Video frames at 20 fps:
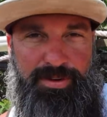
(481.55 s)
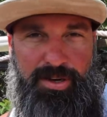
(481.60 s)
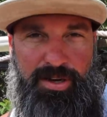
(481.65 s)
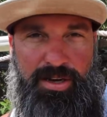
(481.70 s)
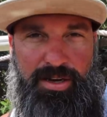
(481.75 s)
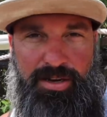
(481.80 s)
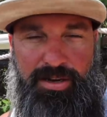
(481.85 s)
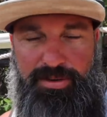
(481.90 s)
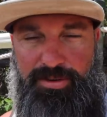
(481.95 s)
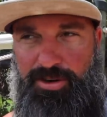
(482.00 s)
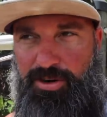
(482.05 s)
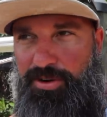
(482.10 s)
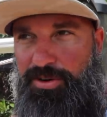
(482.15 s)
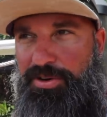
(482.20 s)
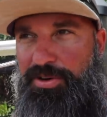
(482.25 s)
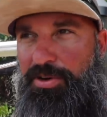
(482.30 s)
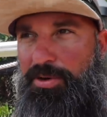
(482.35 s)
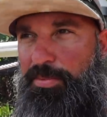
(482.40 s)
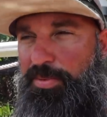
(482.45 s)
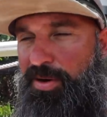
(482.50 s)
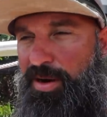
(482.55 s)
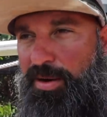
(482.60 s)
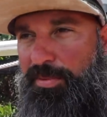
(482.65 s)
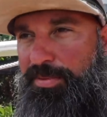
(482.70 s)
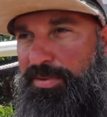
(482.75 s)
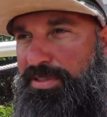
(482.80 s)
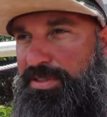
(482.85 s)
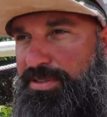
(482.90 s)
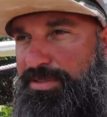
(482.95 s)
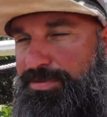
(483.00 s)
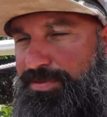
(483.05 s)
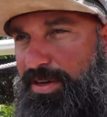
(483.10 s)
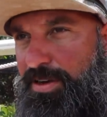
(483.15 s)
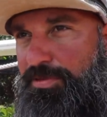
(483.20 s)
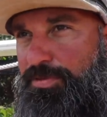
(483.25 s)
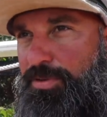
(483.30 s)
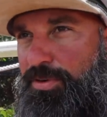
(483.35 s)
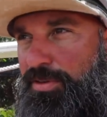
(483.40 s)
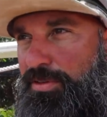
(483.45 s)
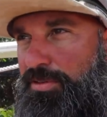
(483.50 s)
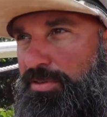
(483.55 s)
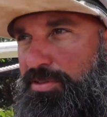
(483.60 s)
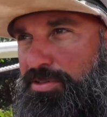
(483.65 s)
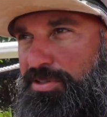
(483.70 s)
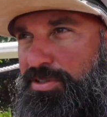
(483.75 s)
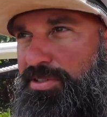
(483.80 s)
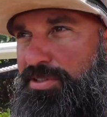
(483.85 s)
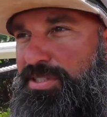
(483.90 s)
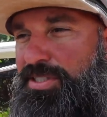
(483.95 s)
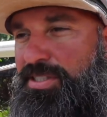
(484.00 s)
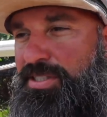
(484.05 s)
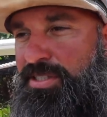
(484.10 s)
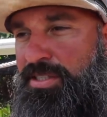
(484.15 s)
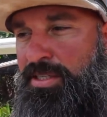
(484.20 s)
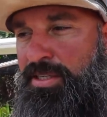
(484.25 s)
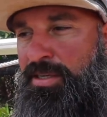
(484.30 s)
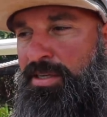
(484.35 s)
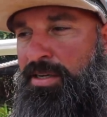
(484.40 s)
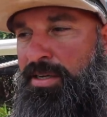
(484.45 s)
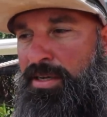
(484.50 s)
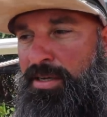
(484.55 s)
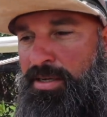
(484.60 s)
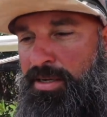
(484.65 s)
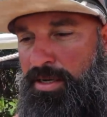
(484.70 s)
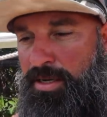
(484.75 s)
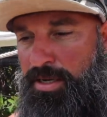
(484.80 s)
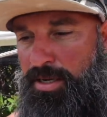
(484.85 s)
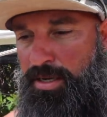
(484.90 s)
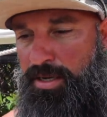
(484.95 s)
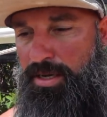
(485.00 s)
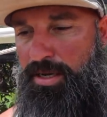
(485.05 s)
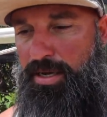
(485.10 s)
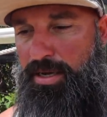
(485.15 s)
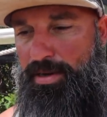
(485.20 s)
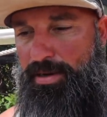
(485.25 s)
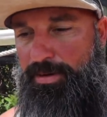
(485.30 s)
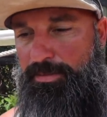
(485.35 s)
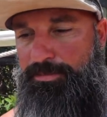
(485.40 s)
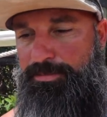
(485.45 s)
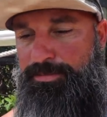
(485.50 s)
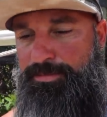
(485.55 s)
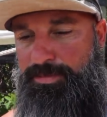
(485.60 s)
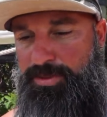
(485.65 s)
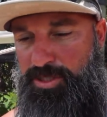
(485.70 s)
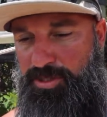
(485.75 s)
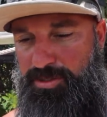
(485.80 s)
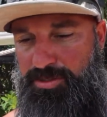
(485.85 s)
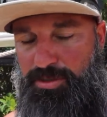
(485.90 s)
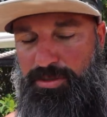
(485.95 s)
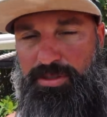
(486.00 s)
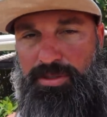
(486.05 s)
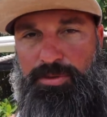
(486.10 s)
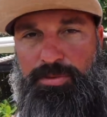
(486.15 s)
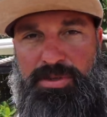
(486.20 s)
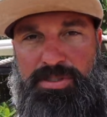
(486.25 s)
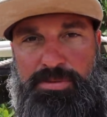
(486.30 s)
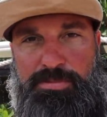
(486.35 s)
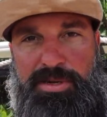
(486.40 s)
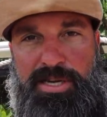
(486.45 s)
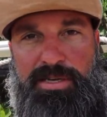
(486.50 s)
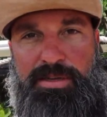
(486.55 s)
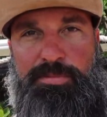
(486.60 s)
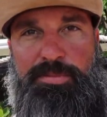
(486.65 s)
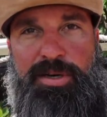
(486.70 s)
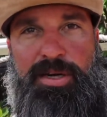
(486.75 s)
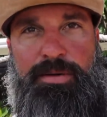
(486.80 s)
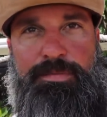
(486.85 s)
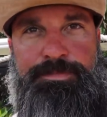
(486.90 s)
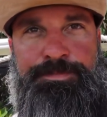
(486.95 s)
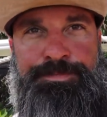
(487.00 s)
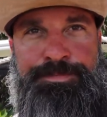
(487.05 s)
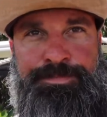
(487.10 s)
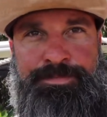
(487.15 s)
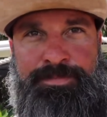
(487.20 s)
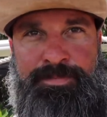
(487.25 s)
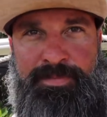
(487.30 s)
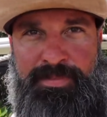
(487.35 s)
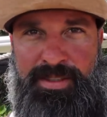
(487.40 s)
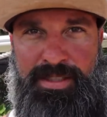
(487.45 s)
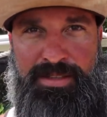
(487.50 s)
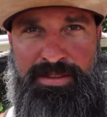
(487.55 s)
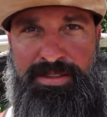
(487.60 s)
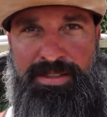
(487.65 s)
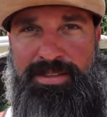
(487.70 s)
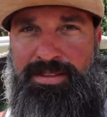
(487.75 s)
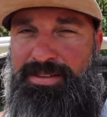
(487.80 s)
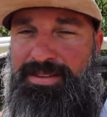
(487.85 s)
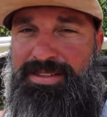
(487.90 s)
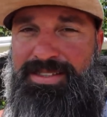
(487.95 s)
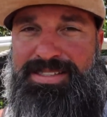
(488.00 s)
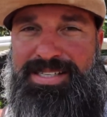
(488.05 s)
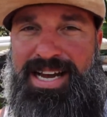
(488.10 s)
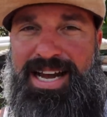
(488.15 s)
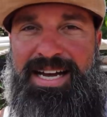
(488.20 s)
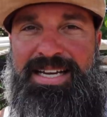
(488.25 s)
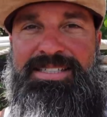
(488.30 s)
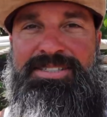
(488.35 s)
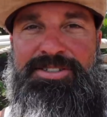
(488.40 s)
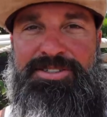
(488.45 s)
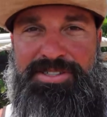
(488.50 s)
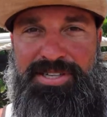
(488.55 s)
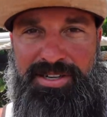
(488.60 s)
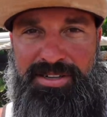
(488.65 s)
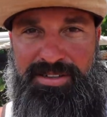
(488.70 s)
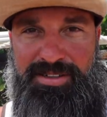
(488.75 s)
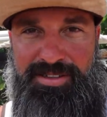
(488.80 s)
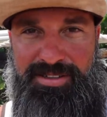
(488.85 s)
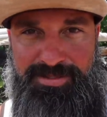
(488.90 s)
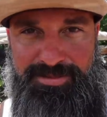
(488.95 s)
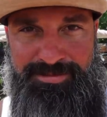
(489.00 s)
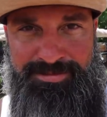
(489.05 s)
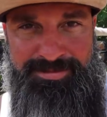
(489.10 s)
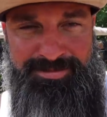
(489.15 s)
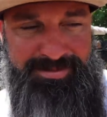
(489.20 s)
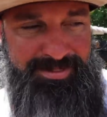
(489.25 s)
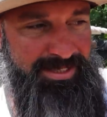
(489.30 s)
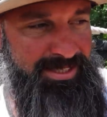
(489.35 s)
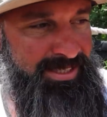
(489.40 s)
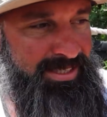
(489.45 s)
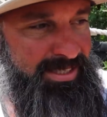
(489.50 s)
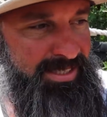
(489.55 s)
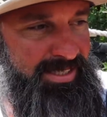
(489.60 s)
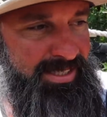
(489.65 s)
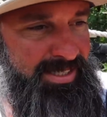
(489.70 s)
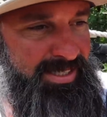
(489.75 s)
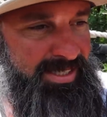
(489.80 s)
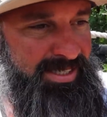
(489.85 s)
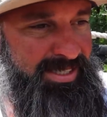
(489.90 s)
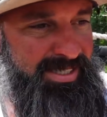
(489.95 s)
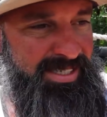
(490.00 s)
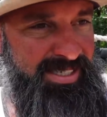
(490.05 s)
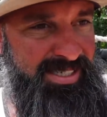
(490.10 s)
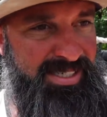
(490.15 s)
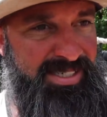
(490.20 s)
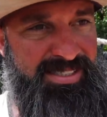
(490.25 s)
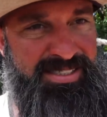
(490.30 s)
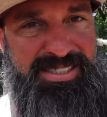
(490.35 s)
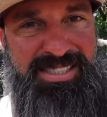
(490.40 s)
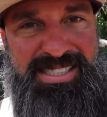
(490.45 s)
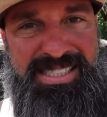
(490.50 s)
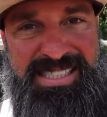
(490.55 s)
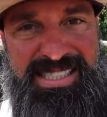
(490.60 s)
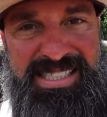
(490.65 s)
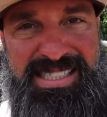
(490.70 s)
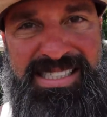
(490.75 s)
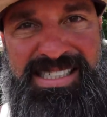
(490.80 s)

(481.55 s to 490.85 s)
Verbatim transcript: uh, REO properties, five foreclosures. Um, so there, there wasn't many, but the, the tides are turning just like